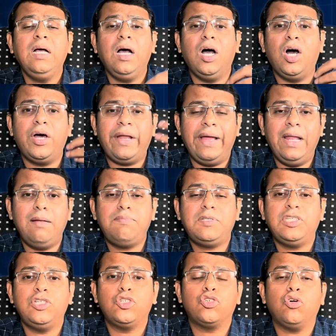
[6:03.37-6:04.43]
or HELLP
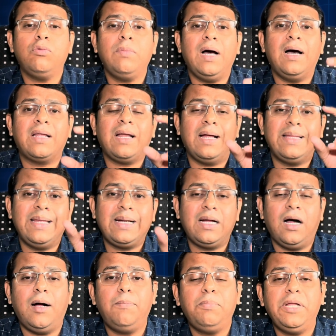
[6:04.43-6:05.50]
syndrome or other
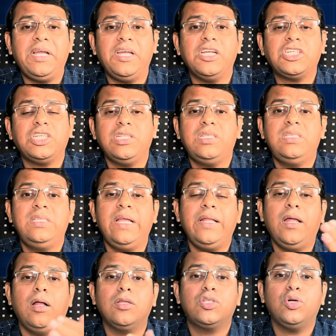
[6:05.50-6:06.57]
complications
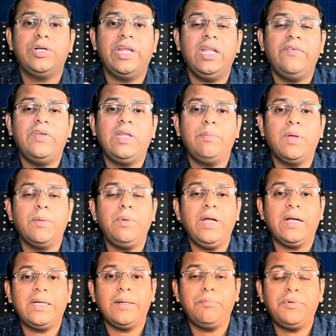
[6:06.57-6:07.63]
then also delivery may be
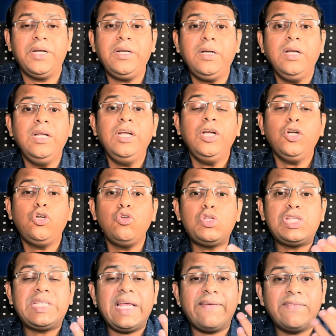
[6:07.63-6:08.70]
attempted to
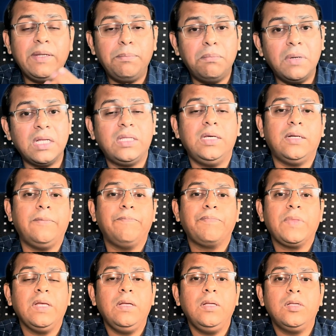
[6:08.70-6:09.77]
save the mother.
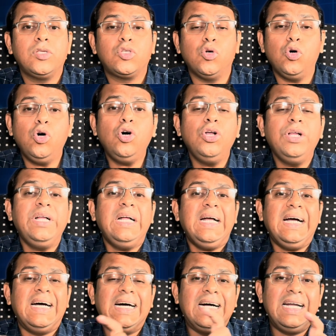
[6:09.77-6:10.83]
So
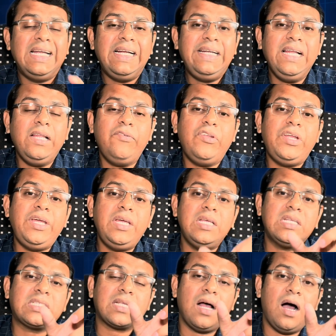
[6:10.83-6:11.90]
early delivery
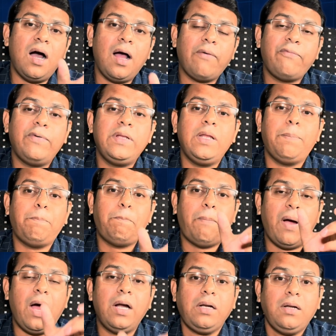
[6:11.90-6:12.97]
is often a
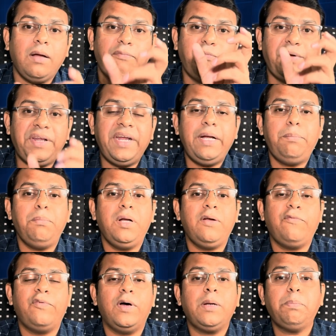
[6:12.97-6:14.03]
part of
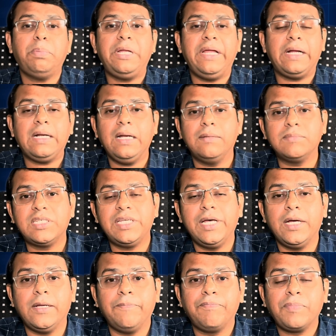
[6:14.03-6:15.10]
treatment for
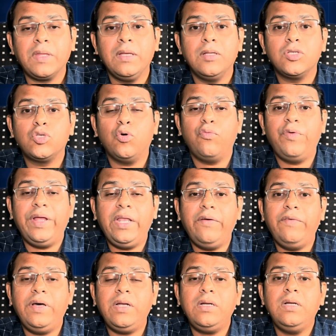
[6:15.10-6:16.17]
preeclampsia. So
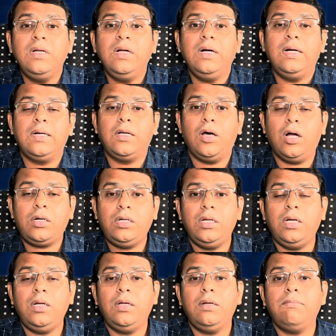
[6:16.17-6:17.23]
whenever a
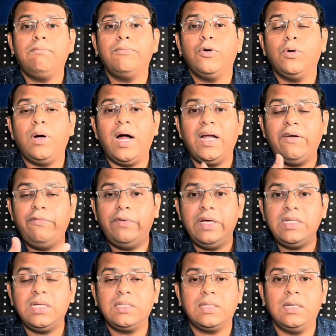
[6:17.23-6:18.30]
doctor no
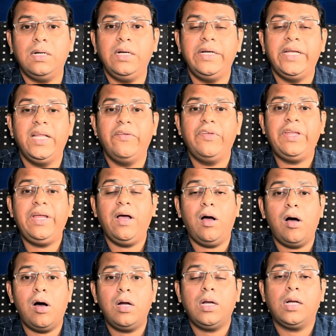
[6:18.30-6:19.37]
advises early delivery
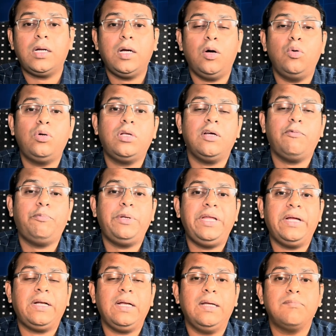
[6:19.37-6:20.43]
on account of
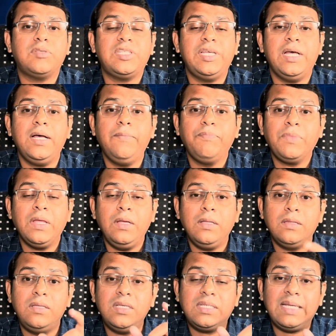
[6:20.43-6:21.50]
preeclampsia
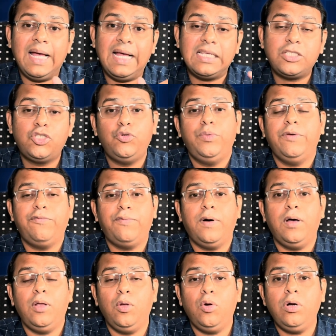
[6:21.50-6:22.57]
this has to be
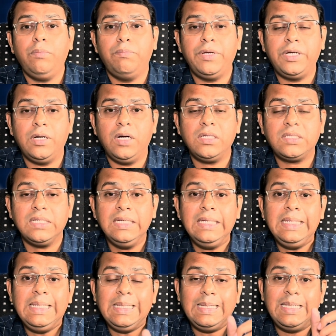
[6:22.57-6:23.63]
followed because
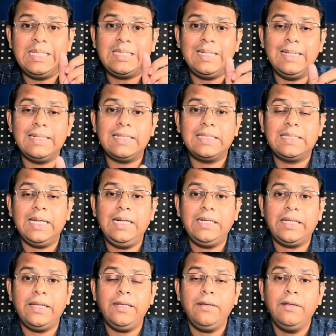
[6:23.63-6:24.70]
this will
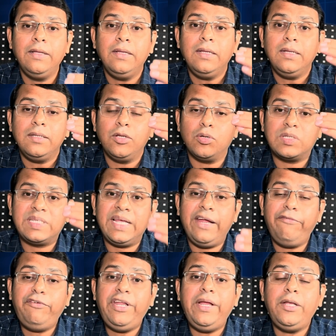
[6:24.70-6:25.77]
result in no
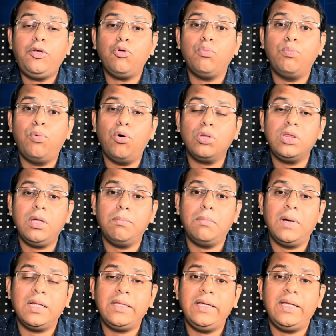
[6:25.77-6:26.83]
safety to both the
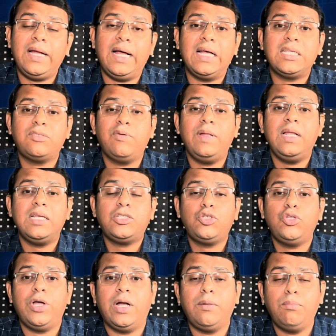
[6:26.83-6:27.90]
mother as well as to
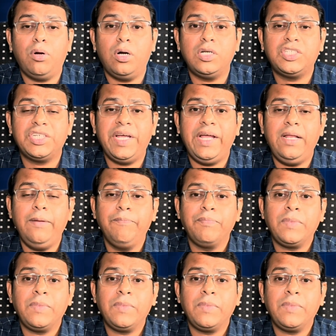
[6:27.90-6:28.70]
the unborn child